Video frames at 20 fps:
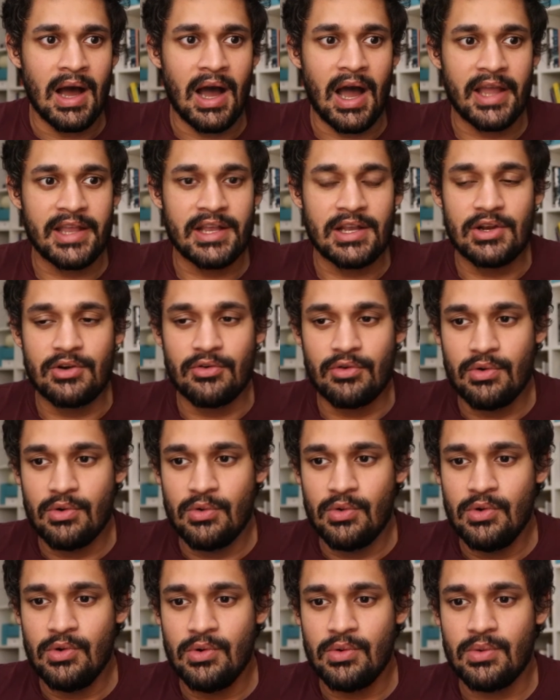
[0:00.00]
I
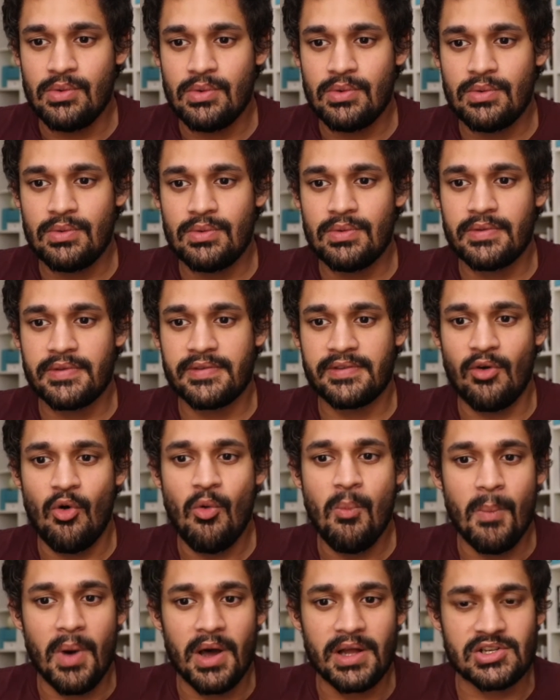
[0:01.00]
grew
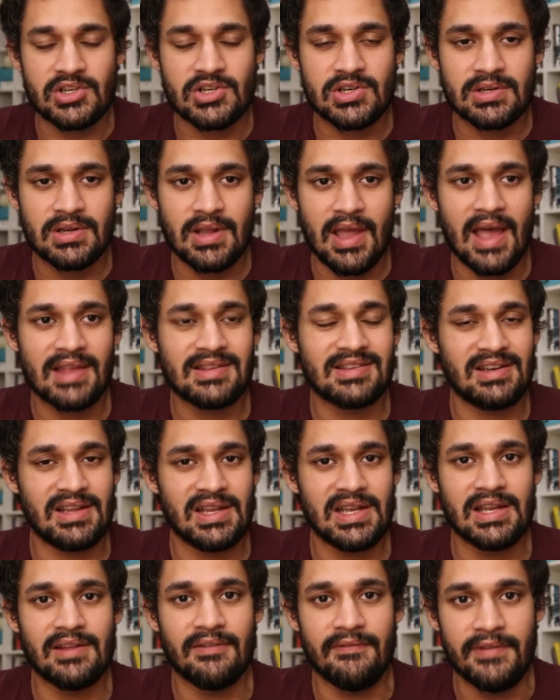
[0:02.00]
so much as an
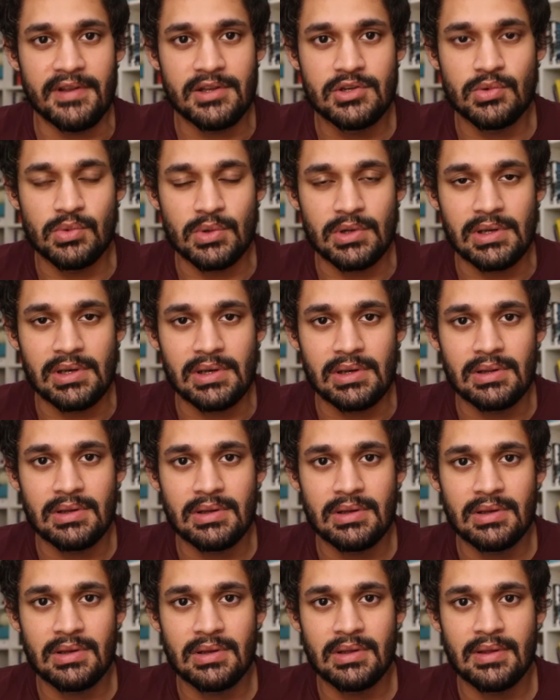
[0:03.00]
individual
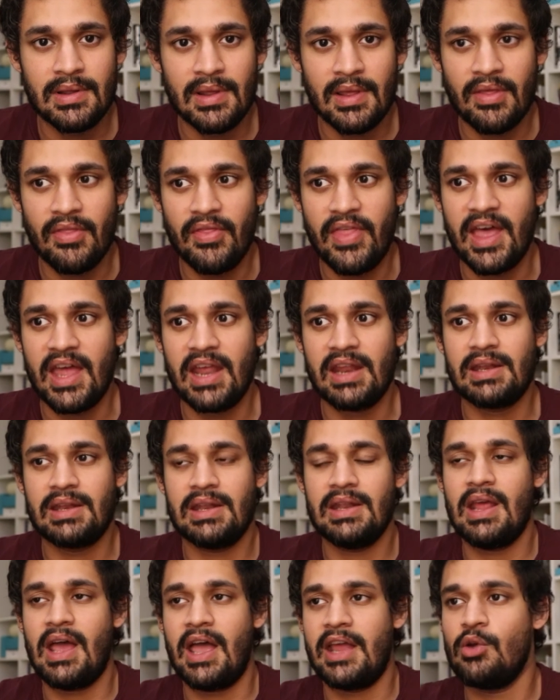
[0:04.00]
that
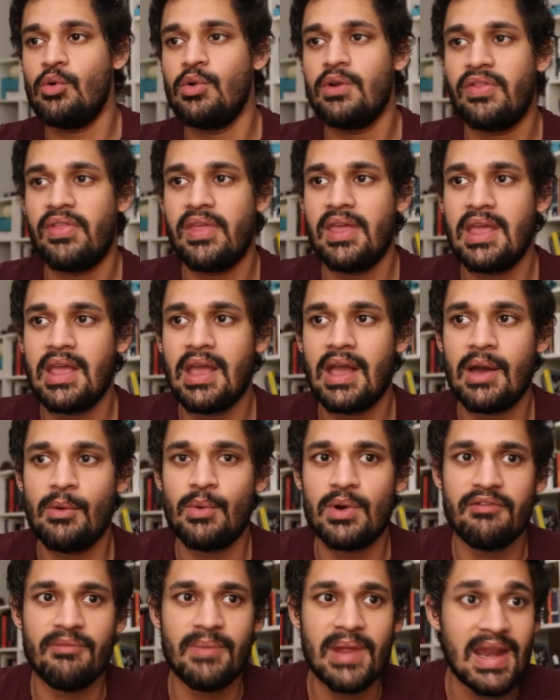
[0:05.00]
I don't think I
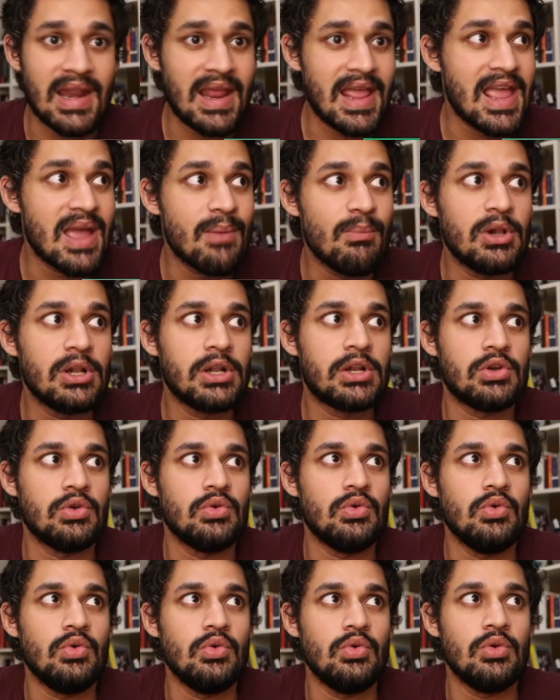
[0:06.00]
would have been able
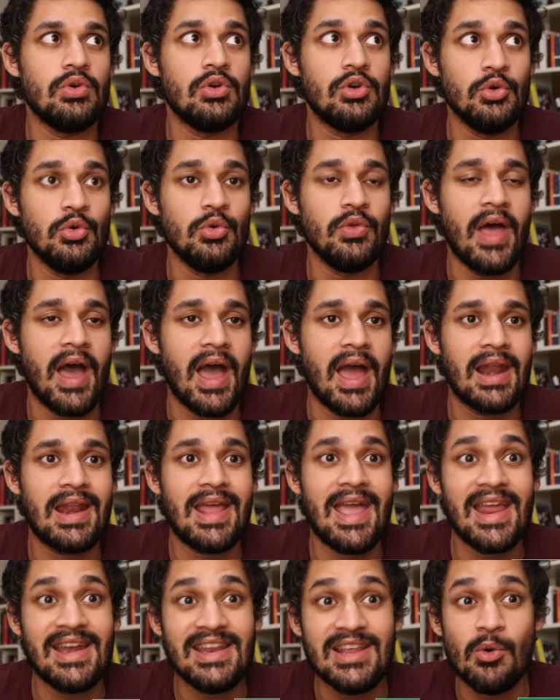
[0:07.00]
to do that
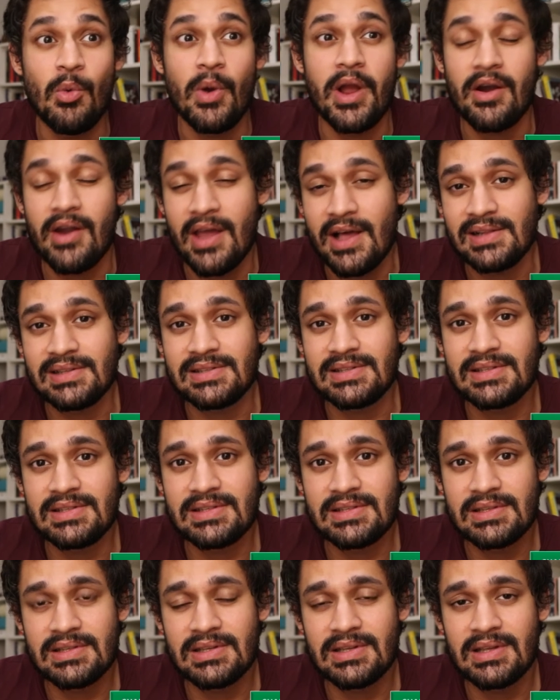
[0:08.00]
anywhere
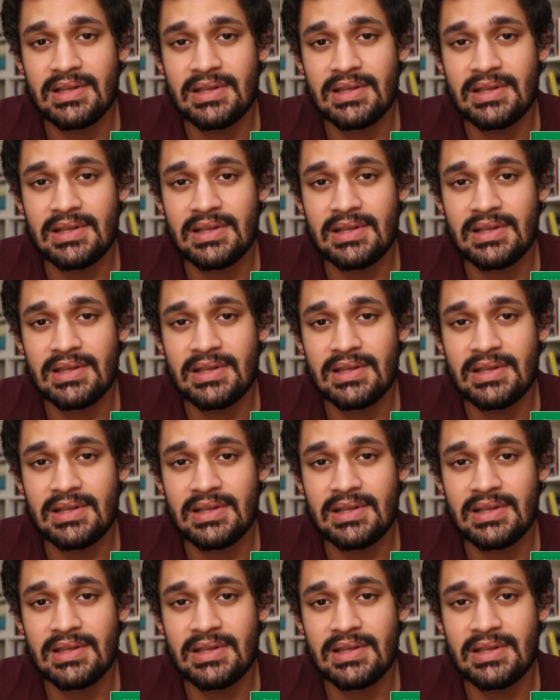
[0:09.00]
else.